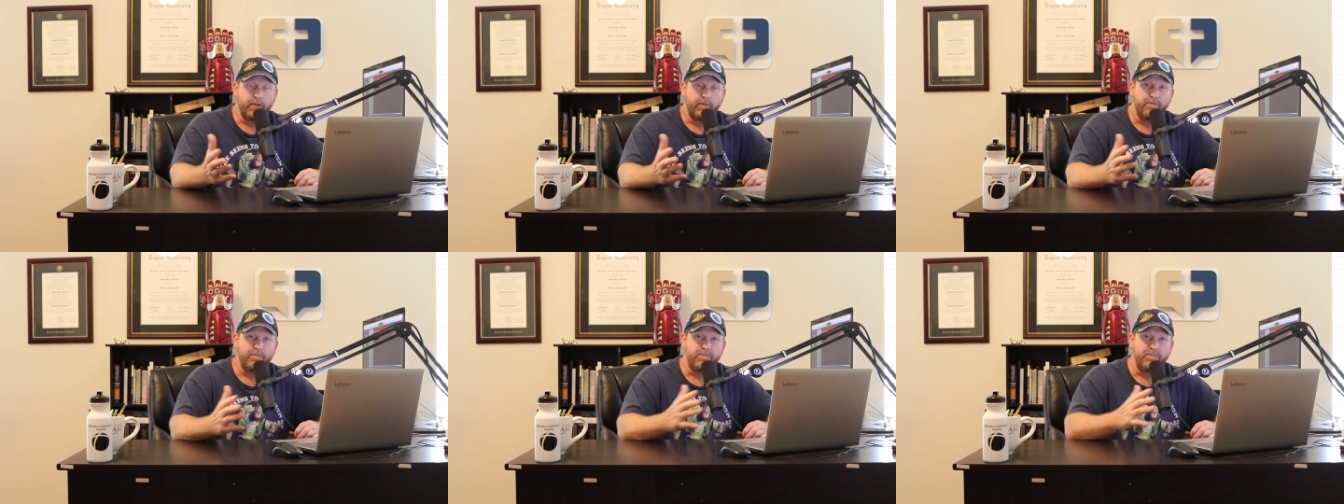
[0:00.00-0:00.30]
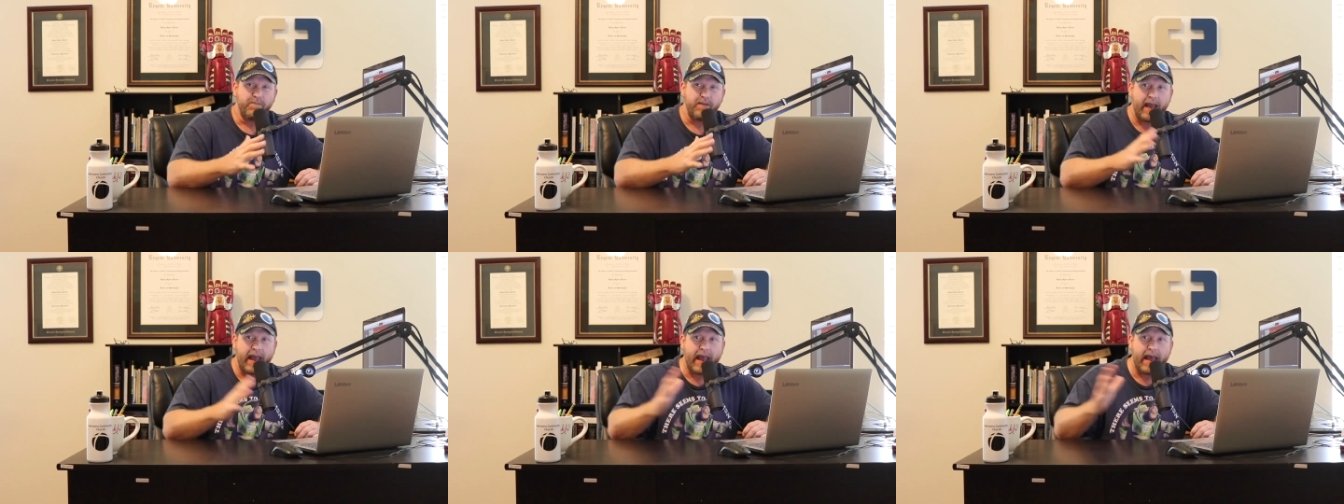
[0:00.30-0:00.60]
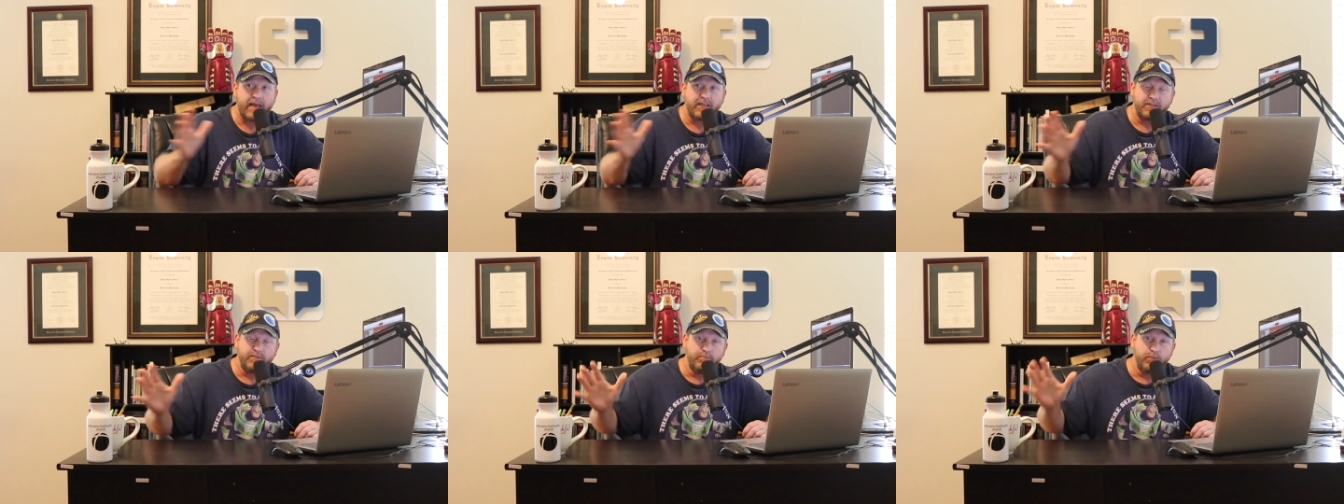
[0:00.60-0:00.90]
The
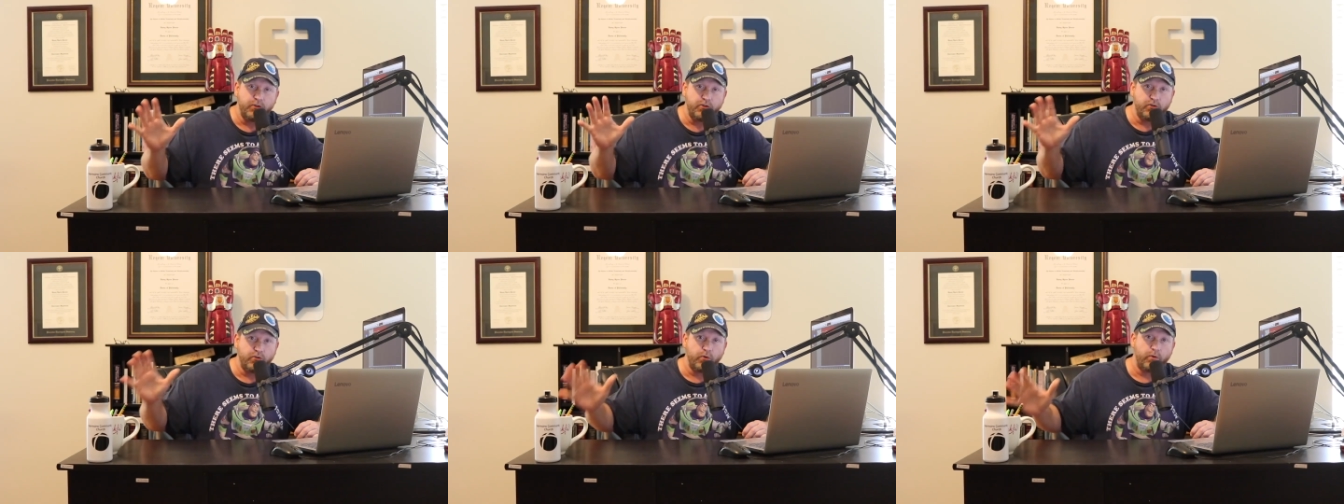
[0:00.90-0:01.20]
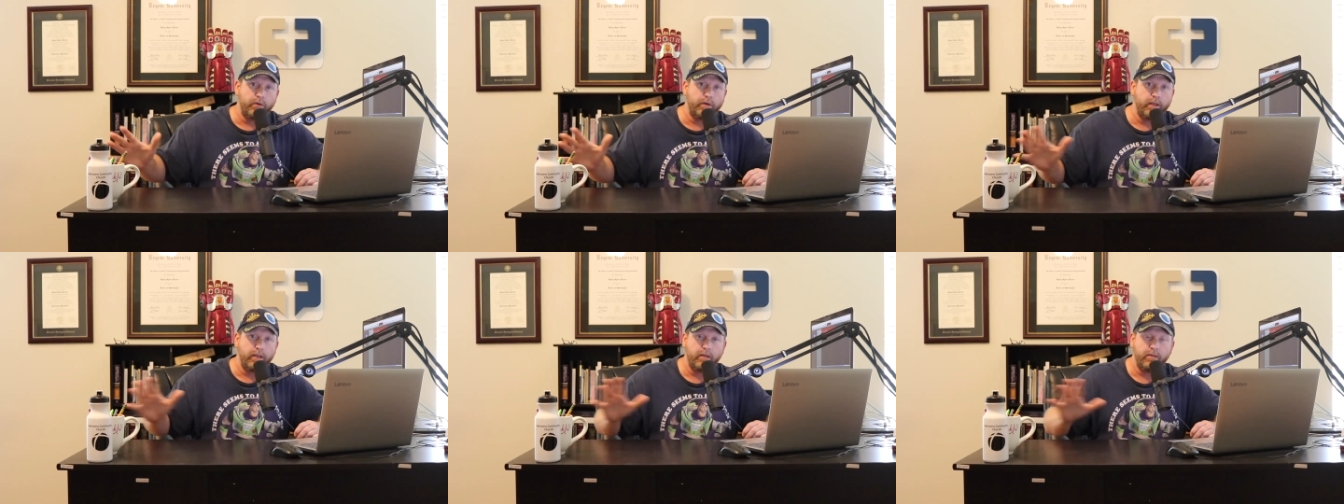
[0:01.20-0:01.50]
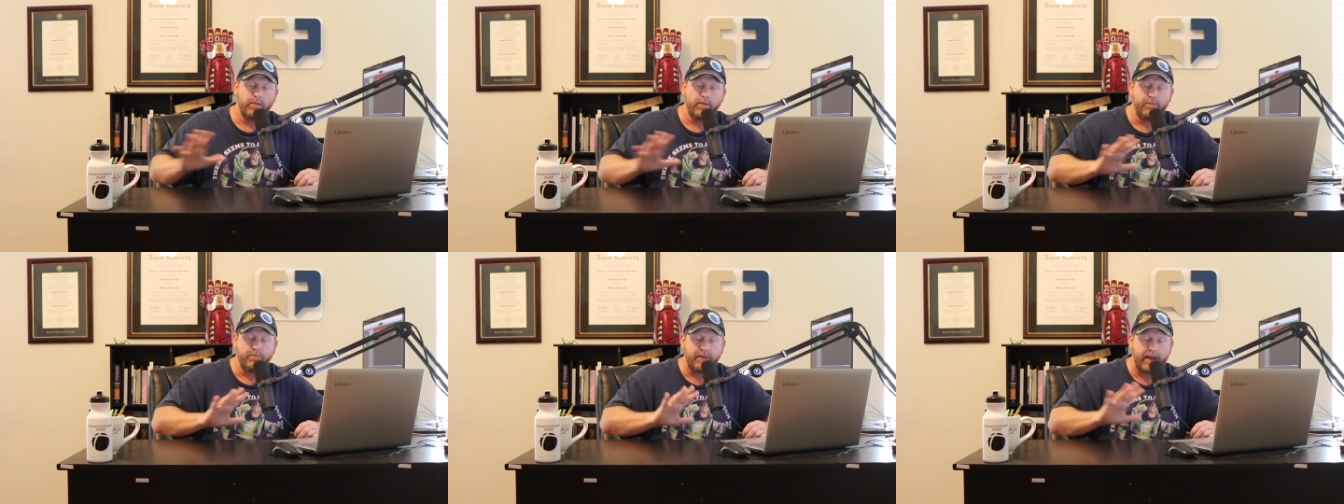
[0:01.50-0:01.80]
vast
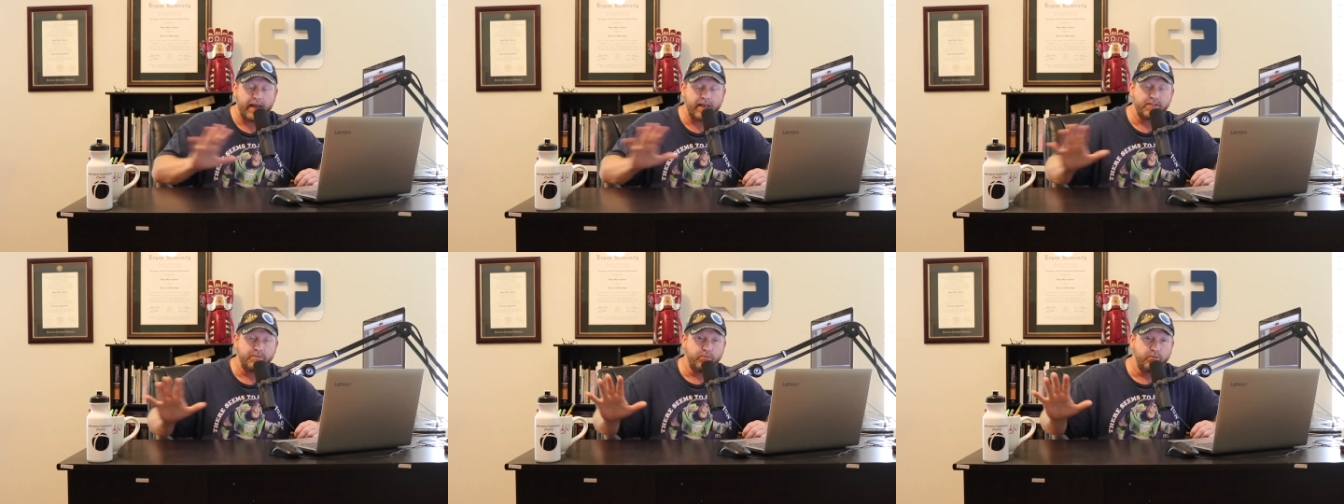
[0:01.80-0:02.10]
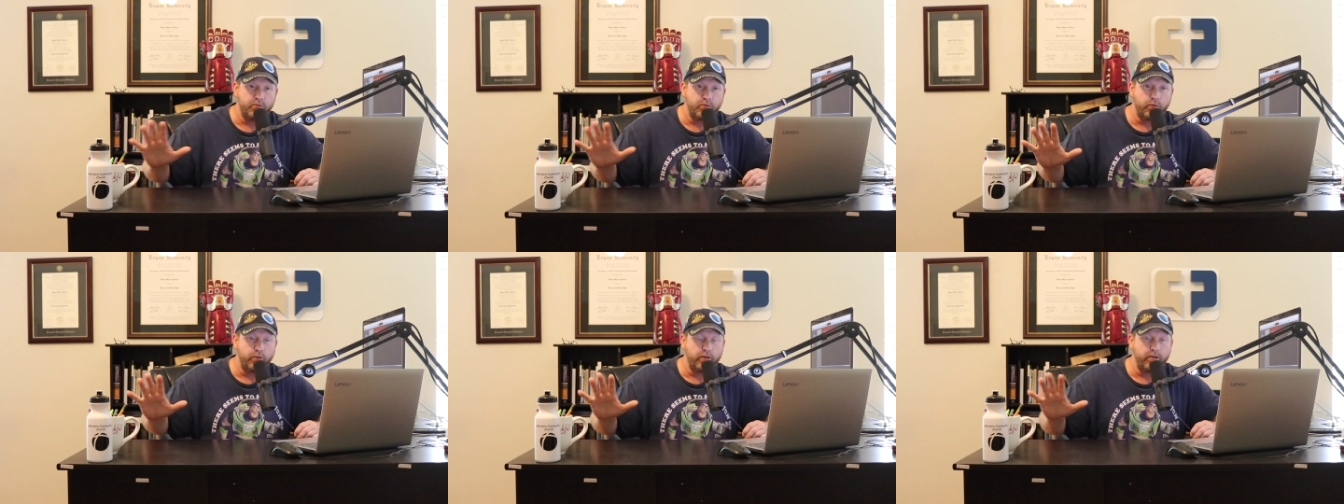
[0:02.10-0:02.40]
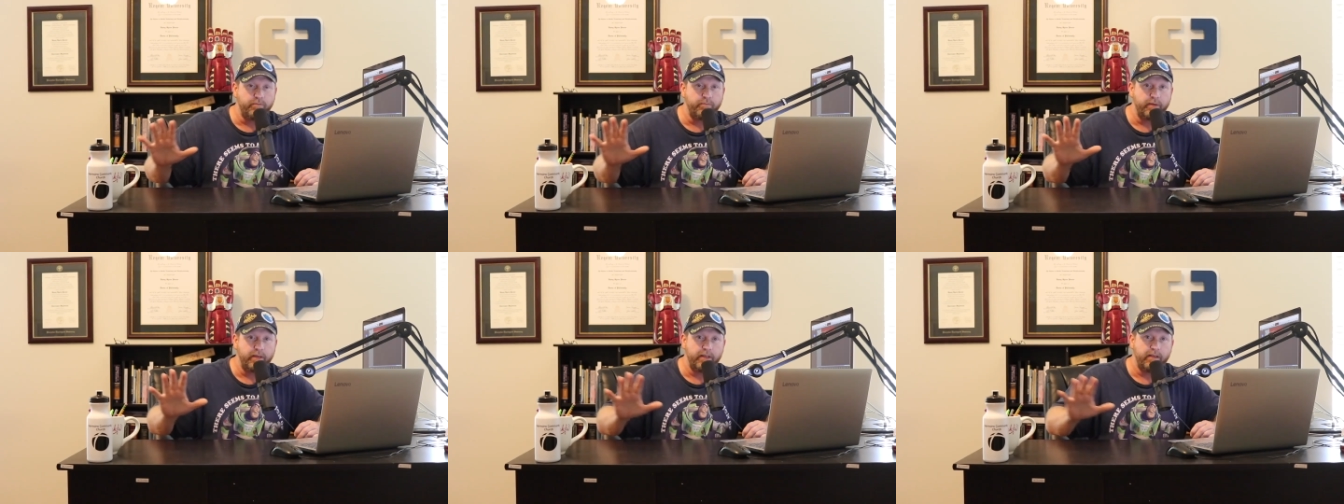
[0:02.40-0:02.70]
majority, the vast
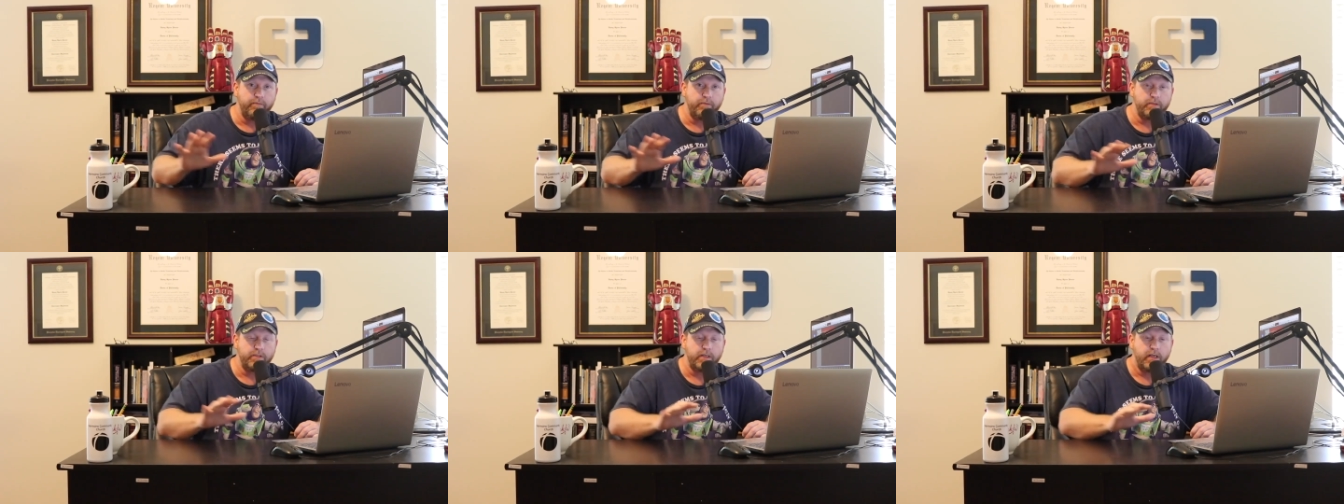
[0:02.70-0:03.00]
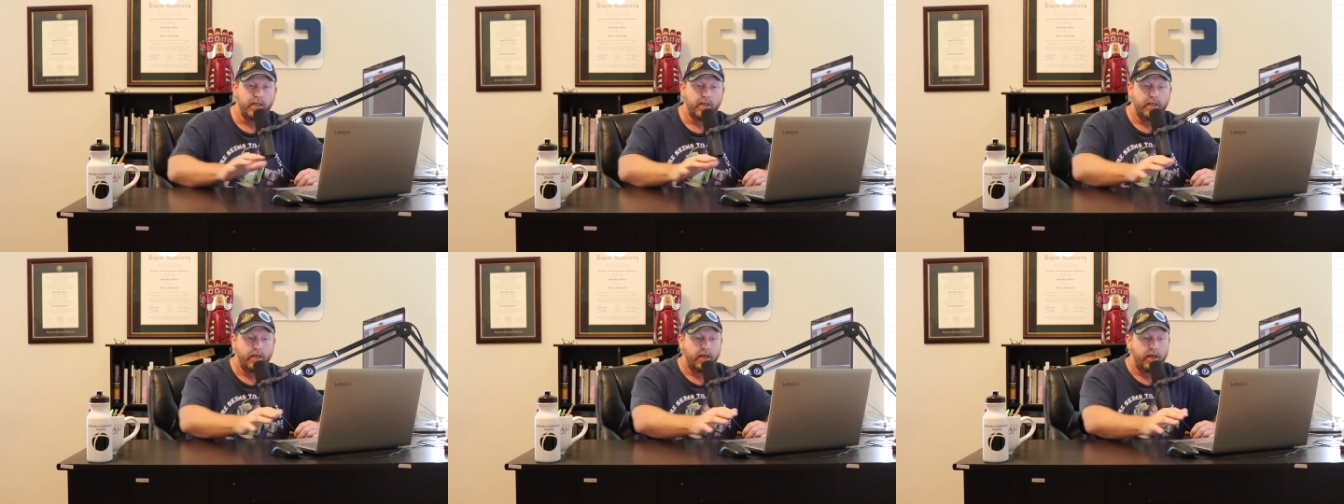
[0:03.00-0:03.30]
majority of believers